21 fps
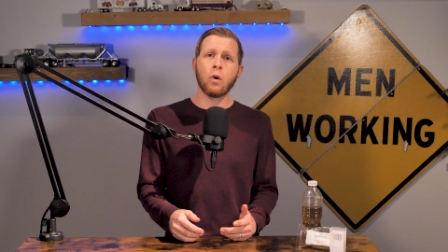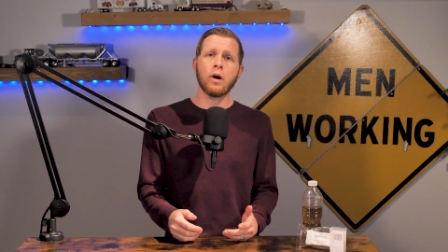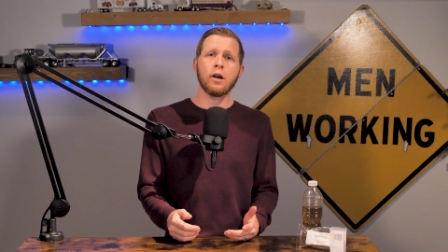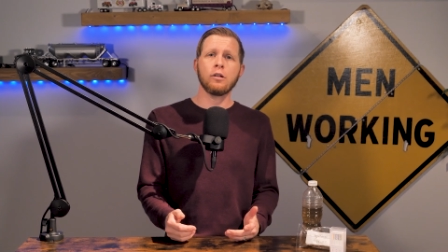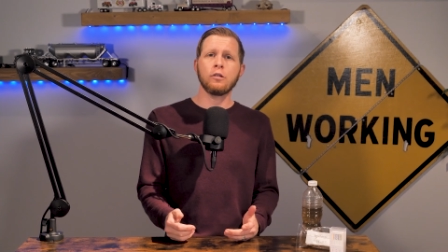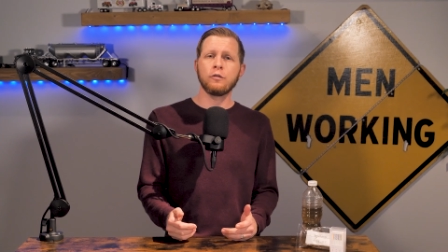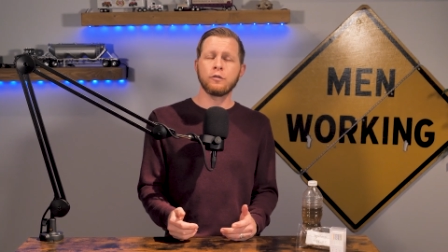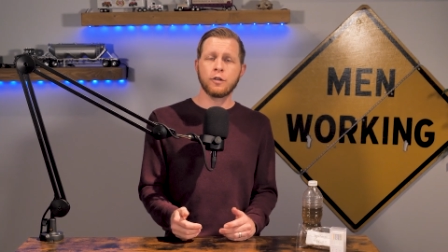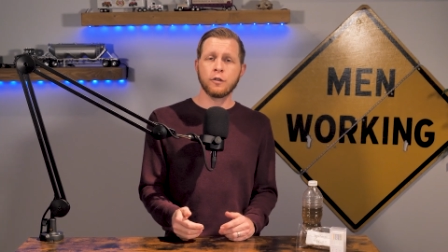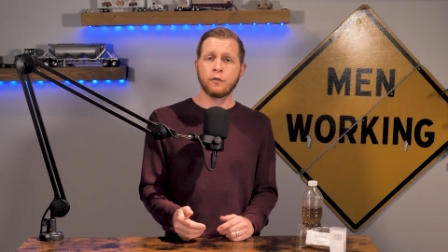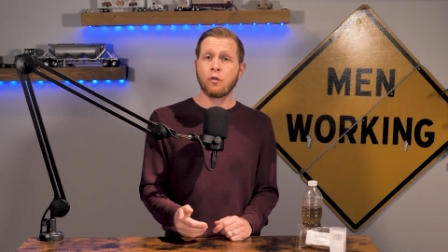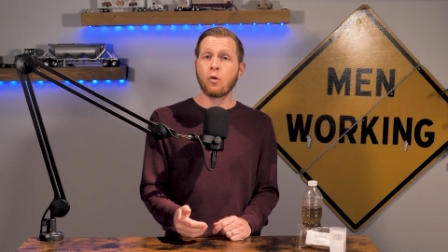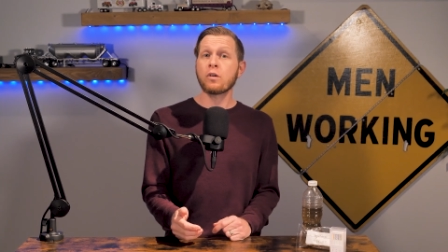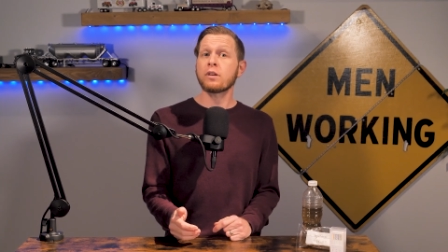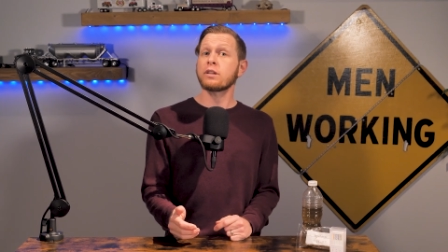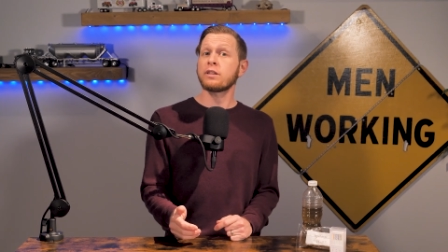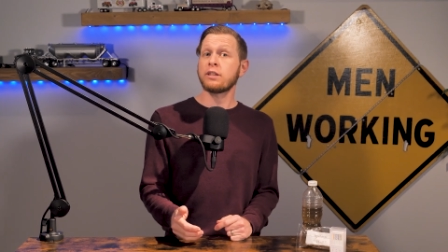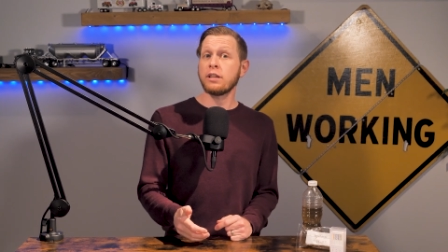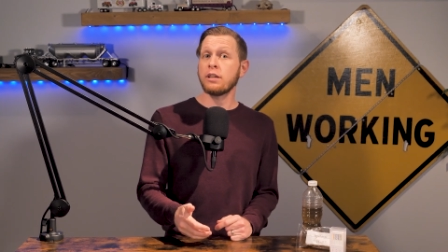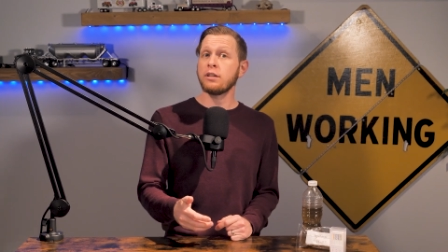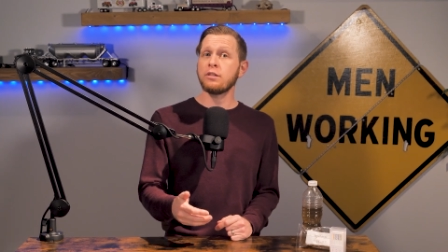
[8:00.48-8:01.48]
12 to
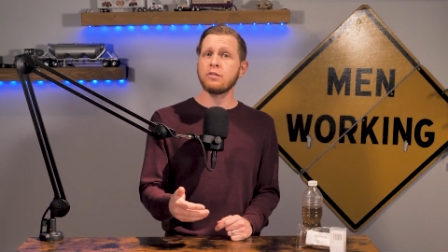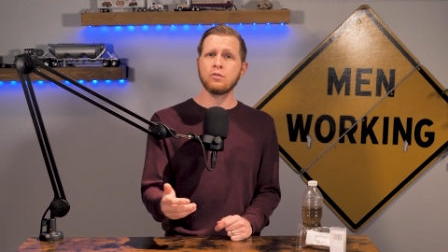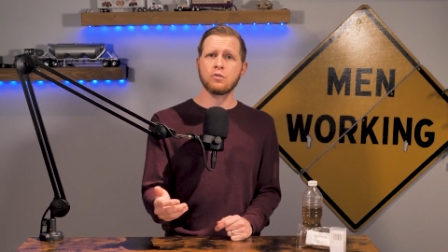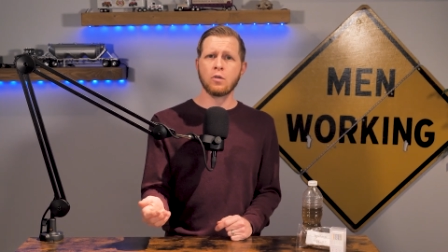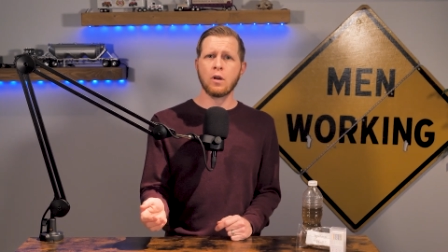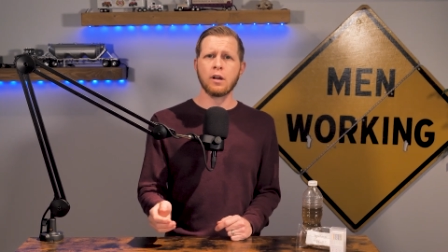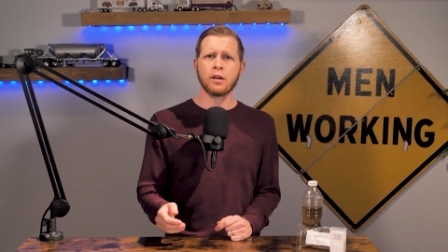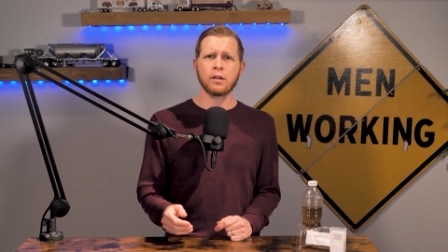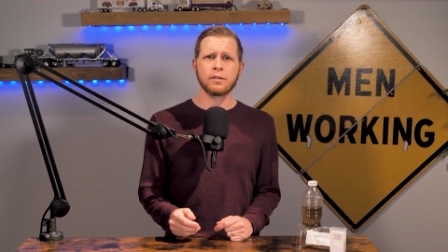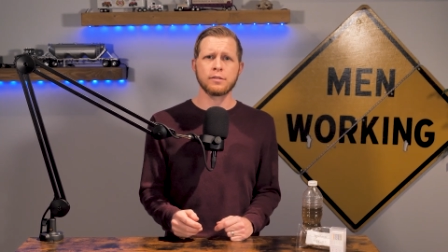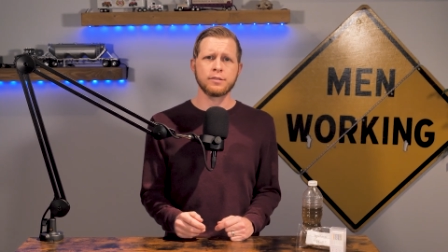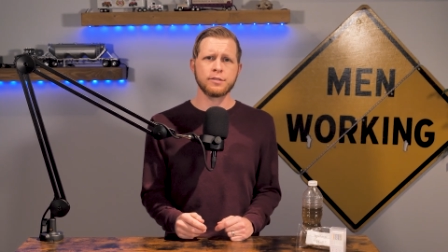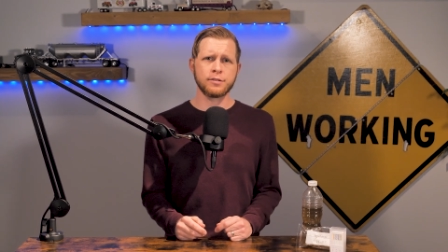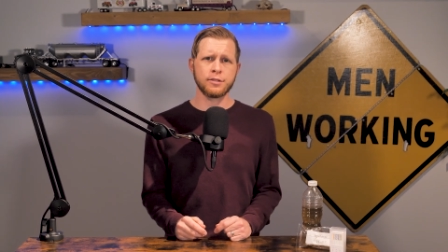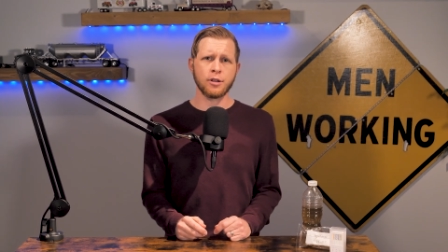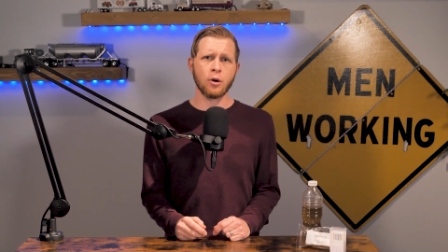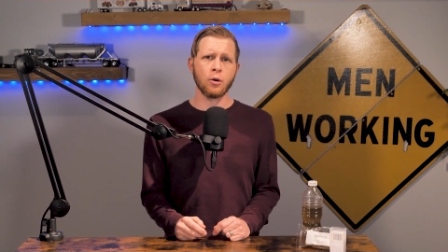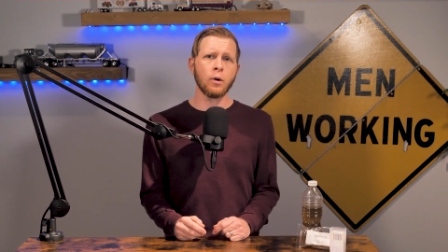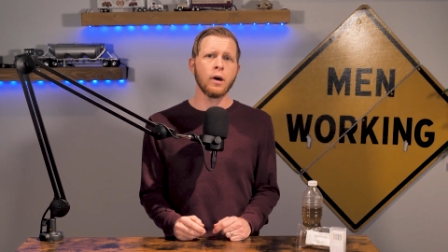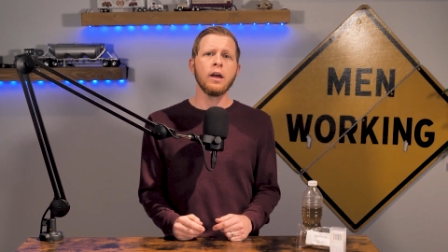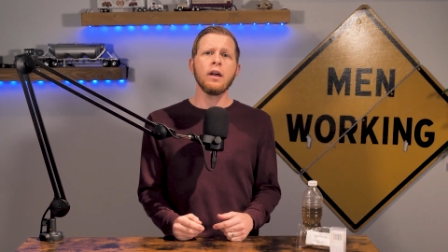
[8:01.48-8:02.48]
14 drugs,
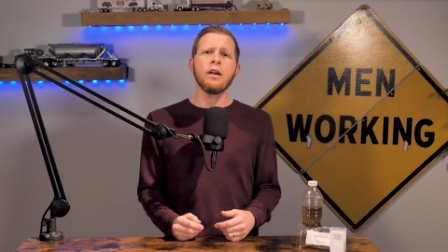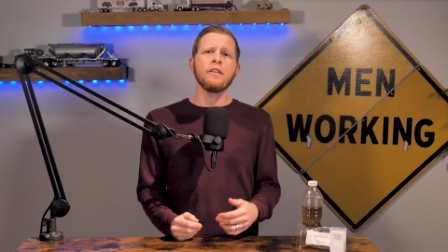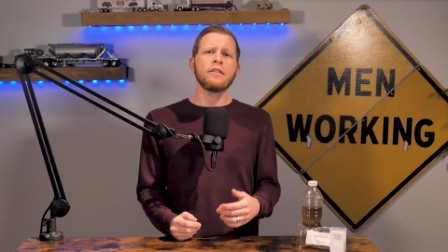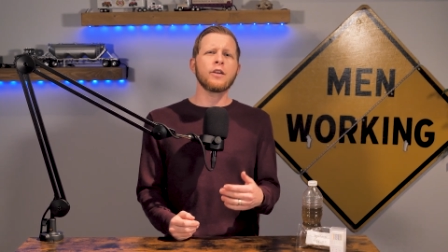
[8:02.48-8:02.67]
so